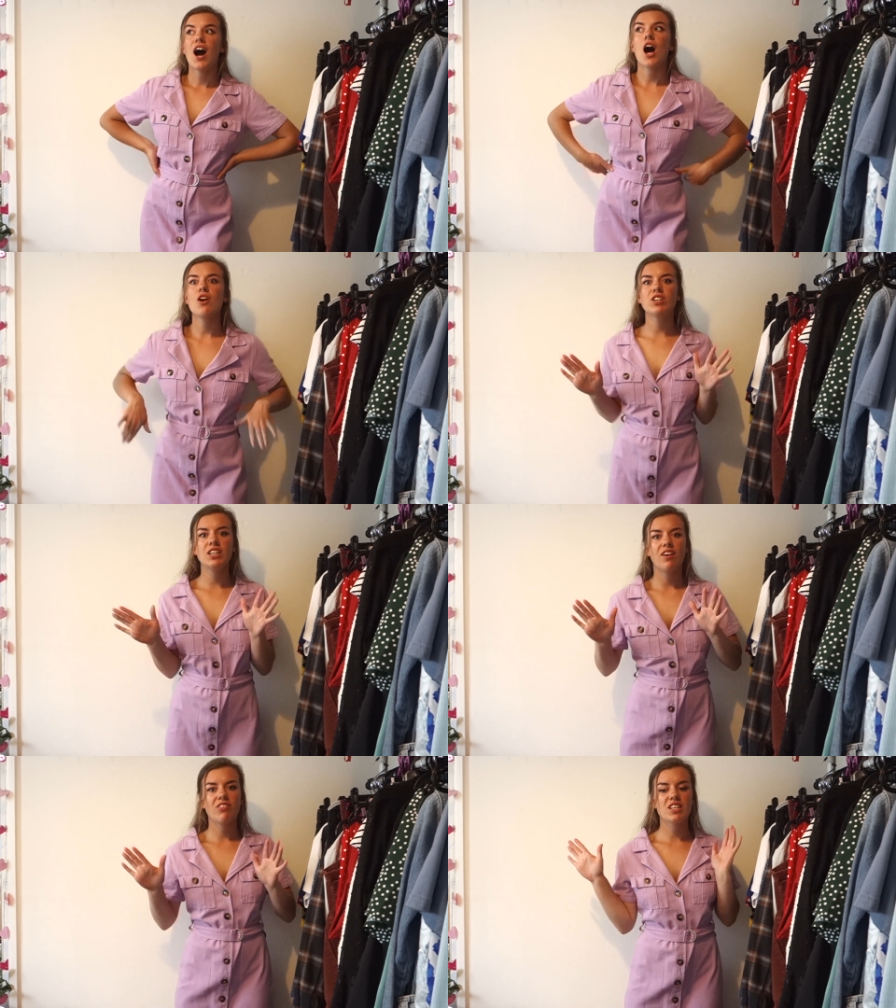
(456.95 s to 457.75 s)
I
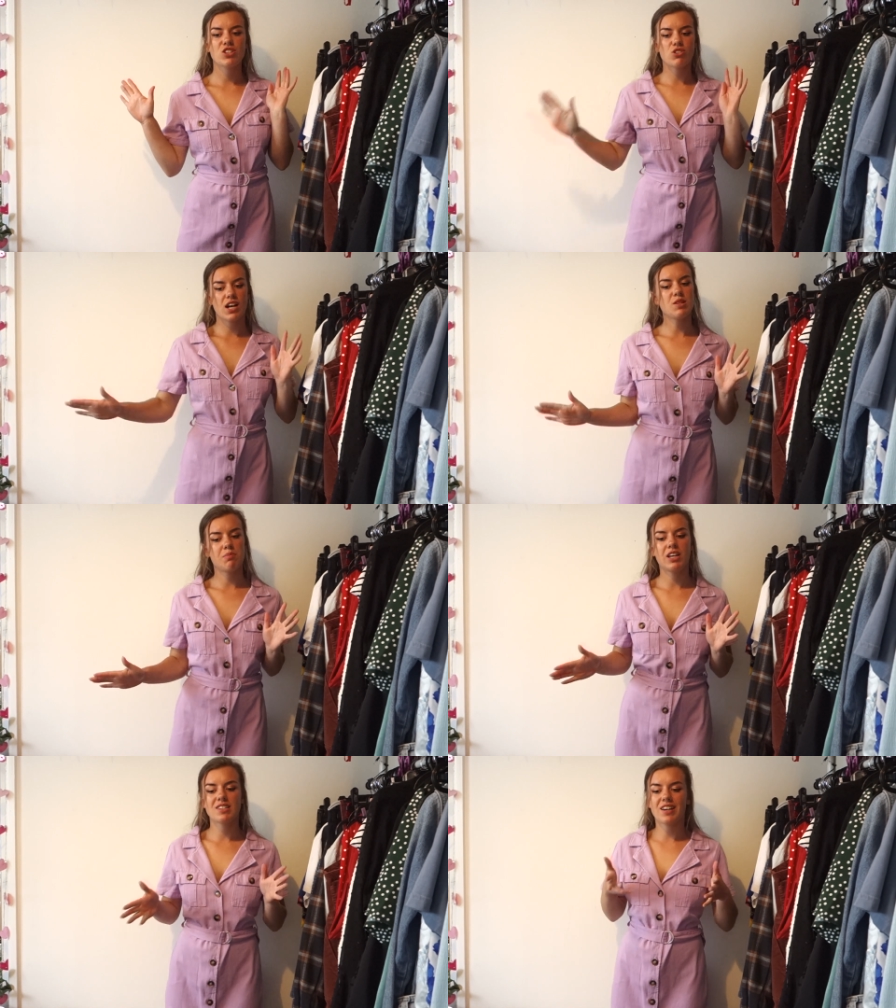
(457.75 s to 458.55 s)
really love this dress
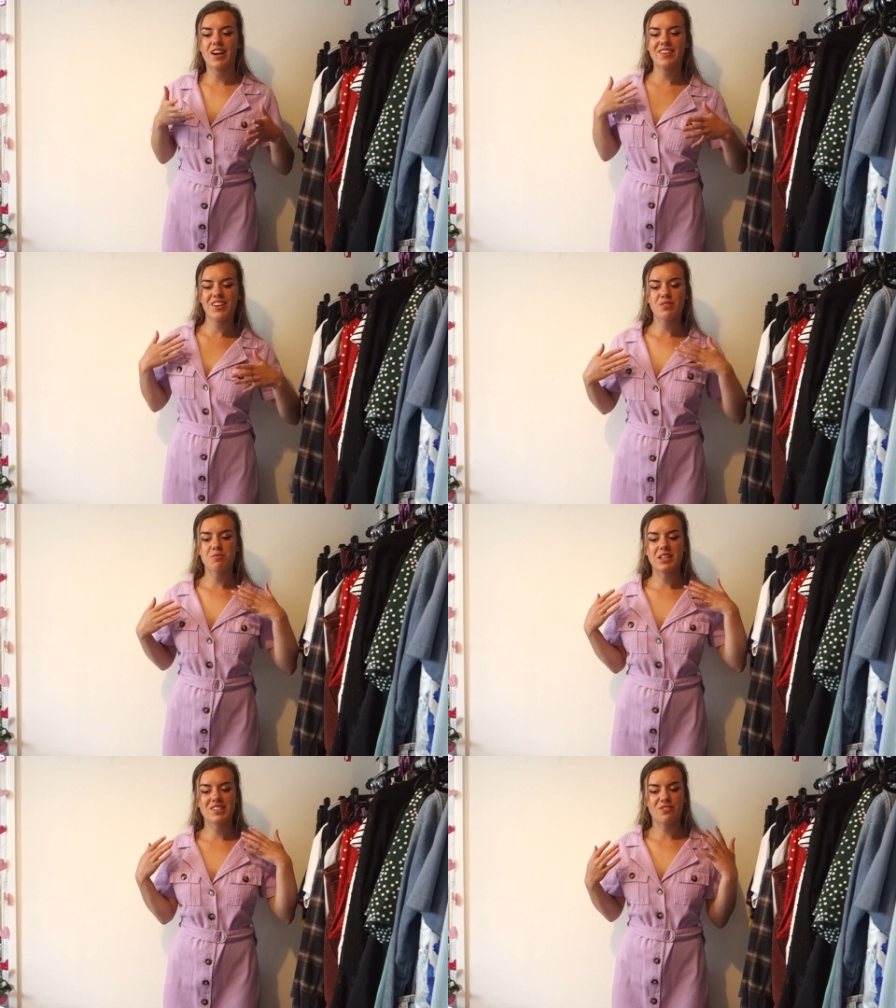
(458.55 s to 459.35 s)
because it kind of gives
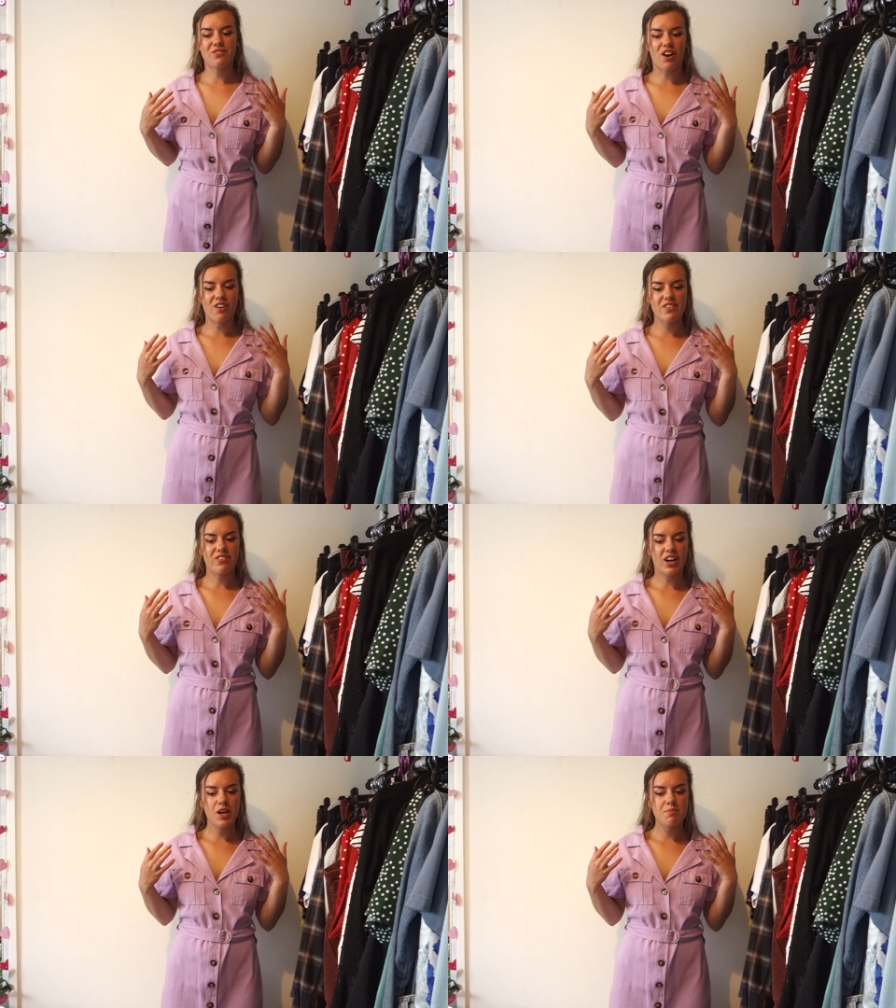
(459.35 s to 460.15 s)
me safari
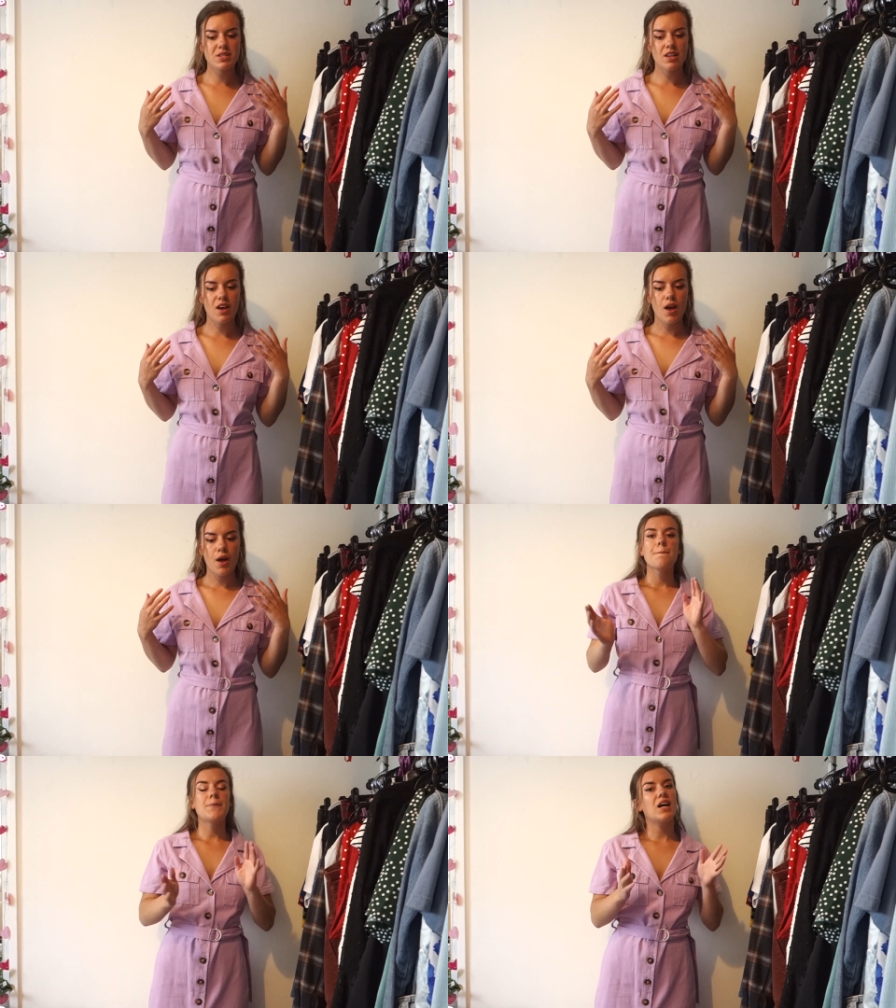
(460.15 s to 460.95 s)
vibes,
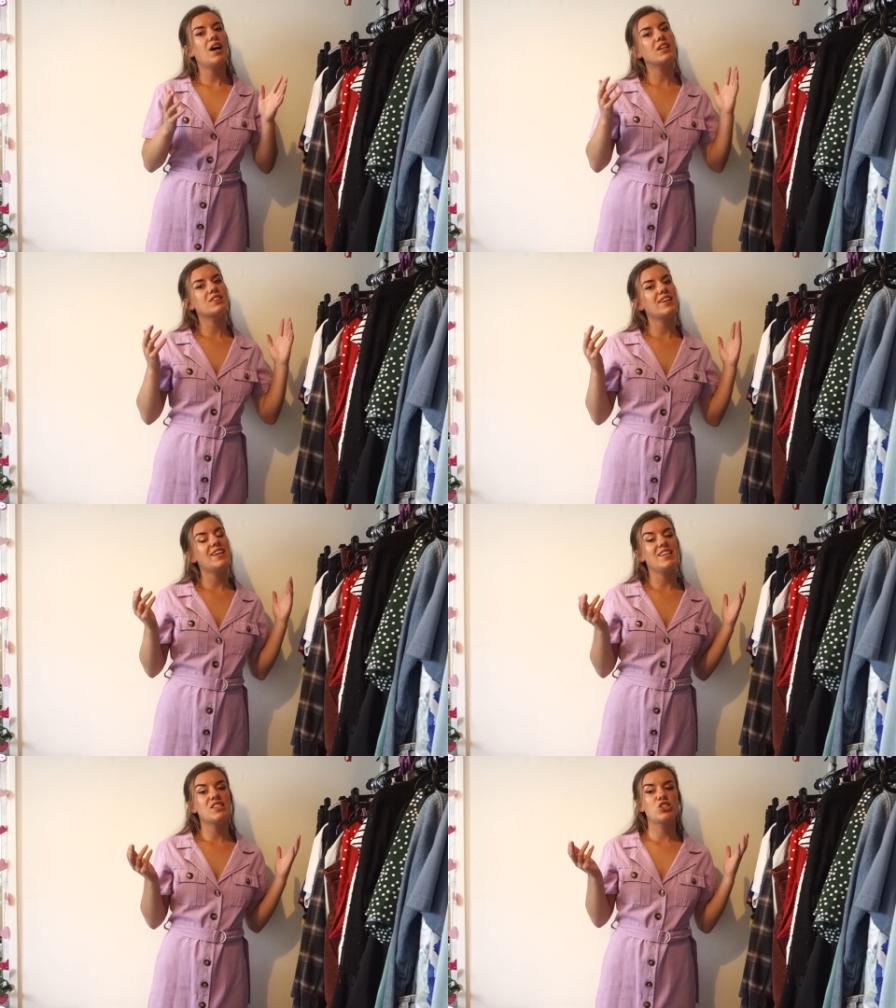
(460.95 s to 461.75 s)
but it
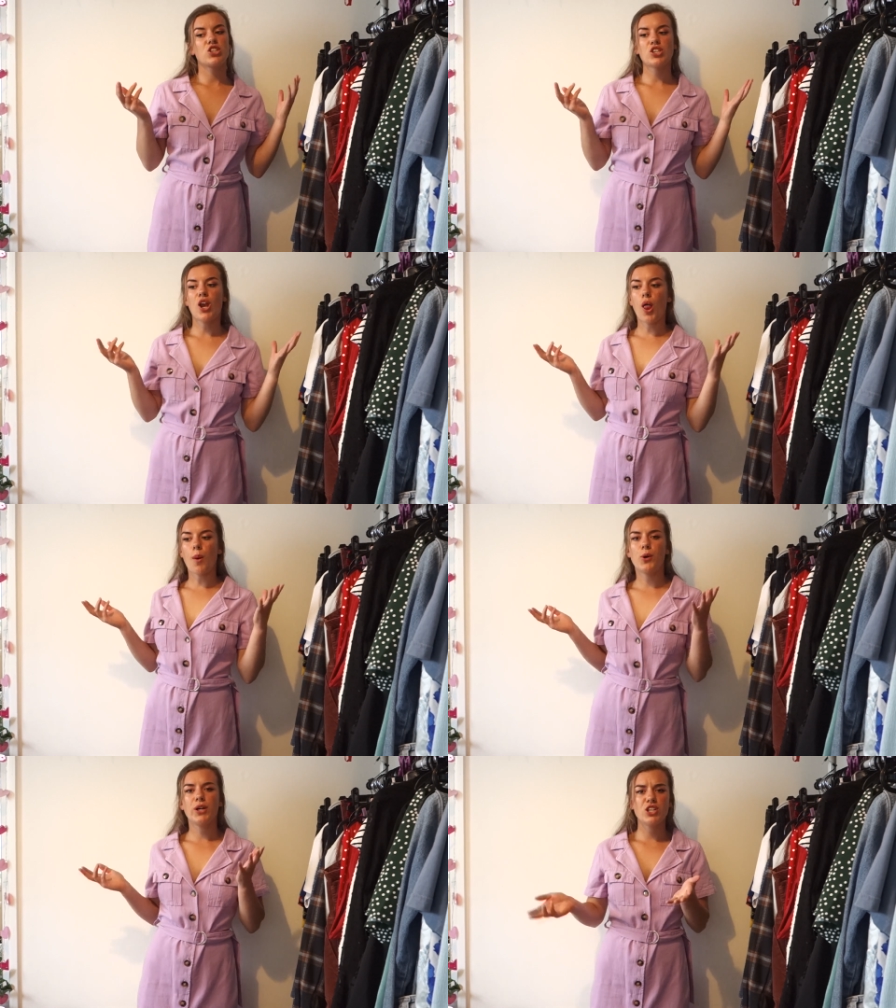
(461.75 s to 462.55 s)
is just a lot
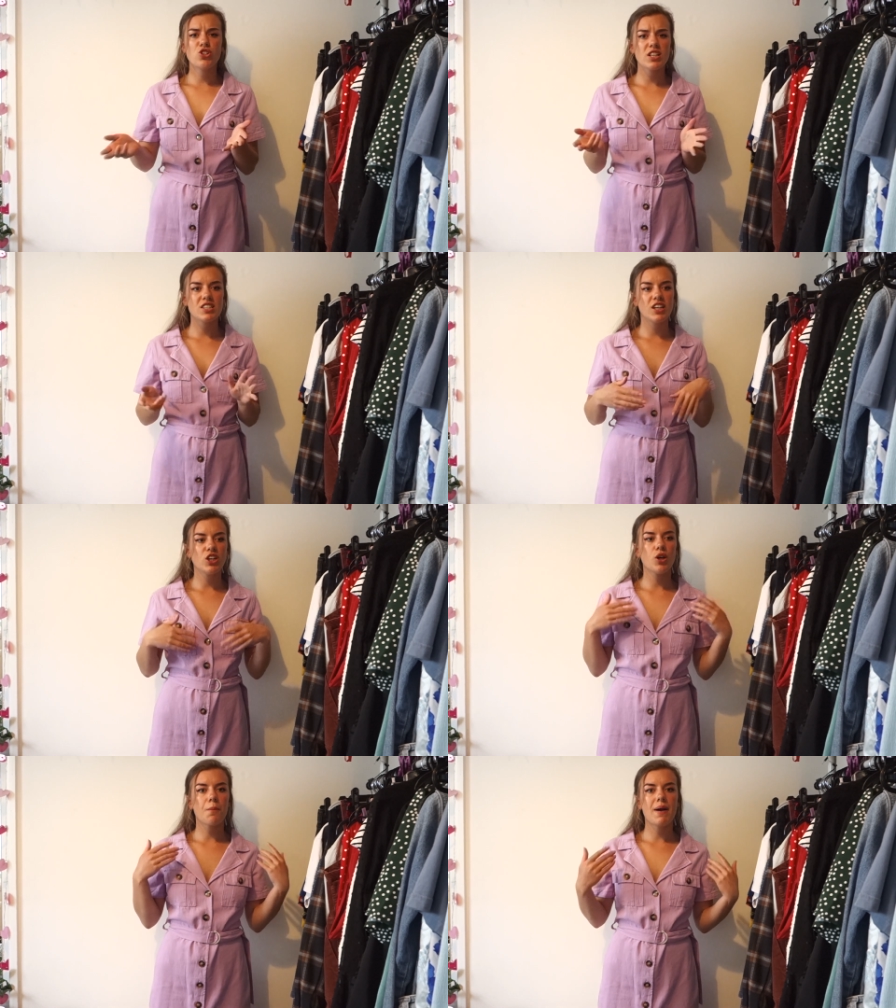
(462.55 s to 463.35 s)
more interesting
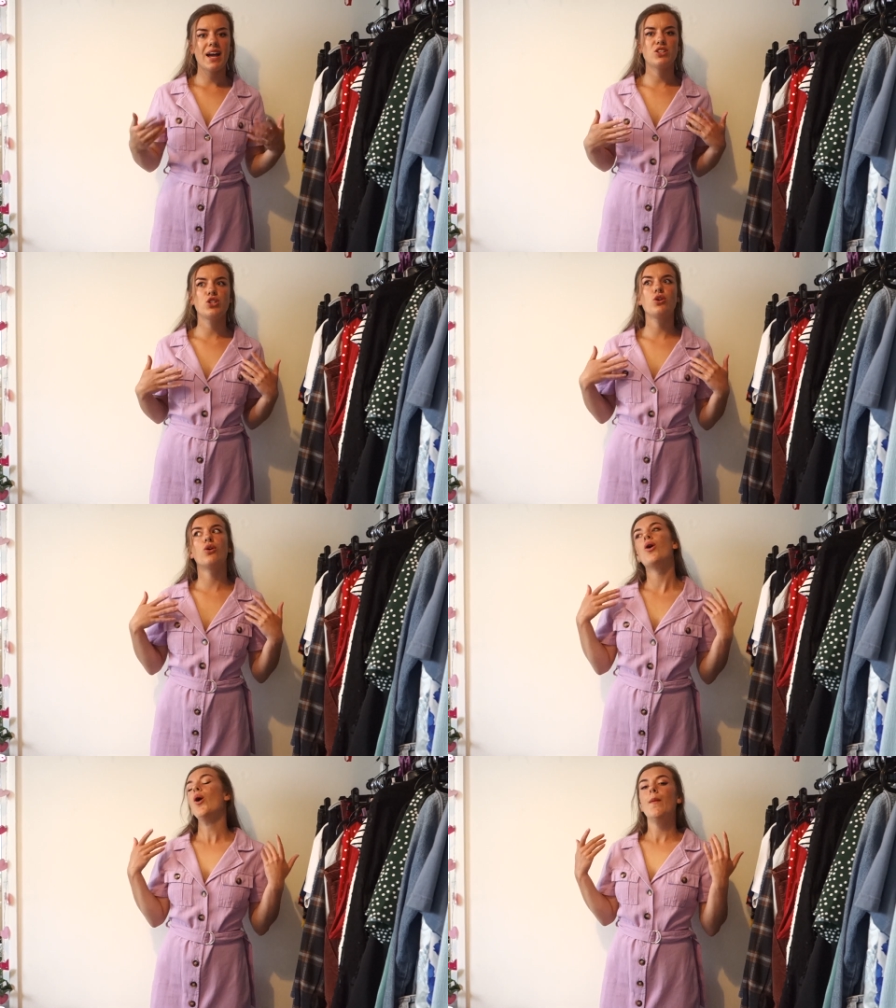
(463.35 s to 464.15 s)
compared to
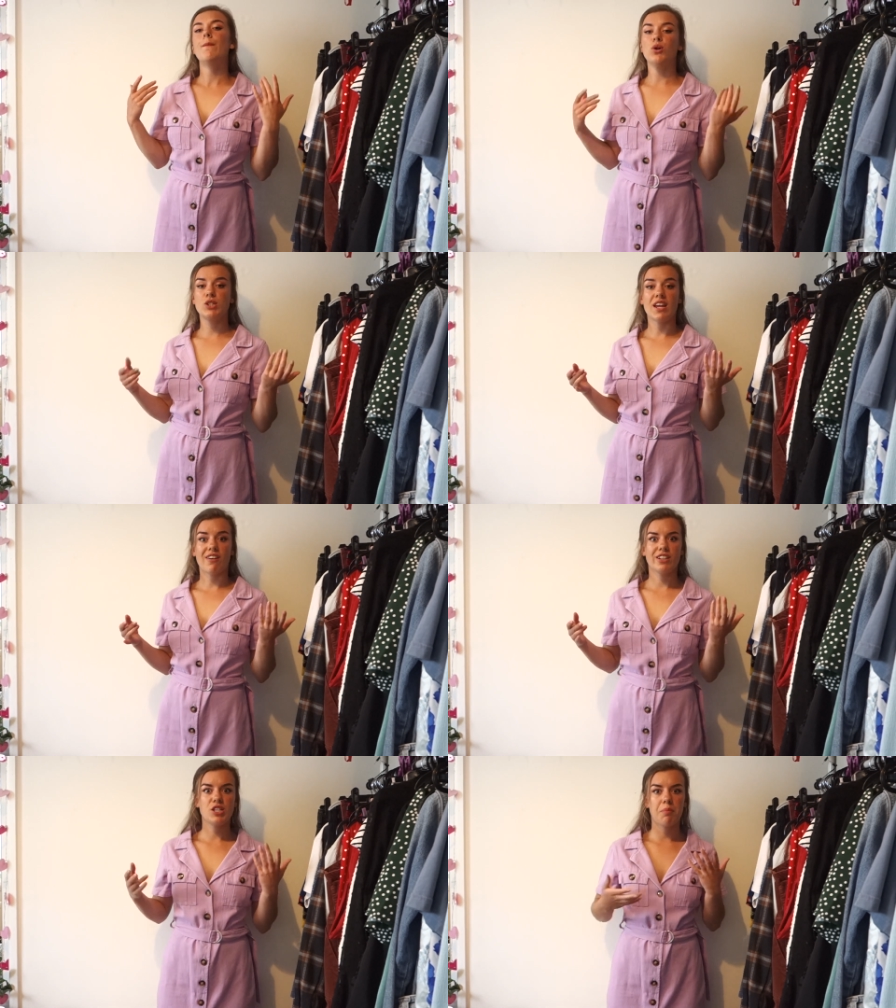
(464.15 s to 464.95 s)
your more
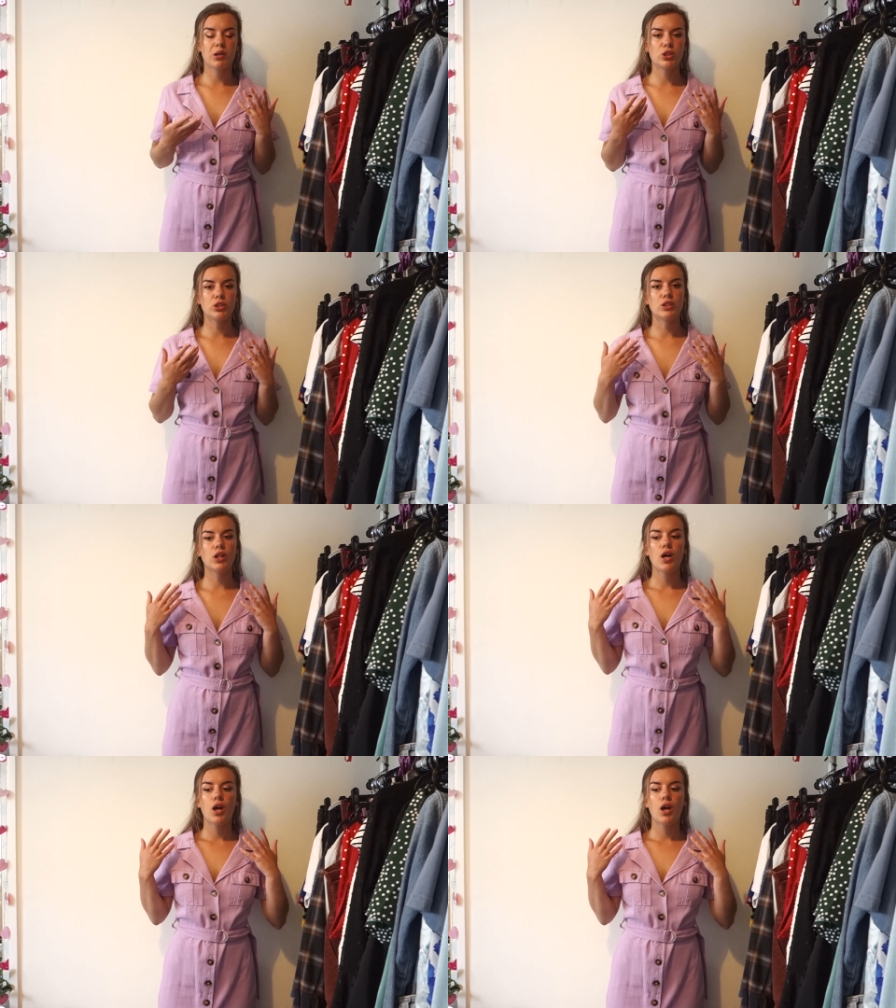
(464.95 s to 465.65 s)
stereotypical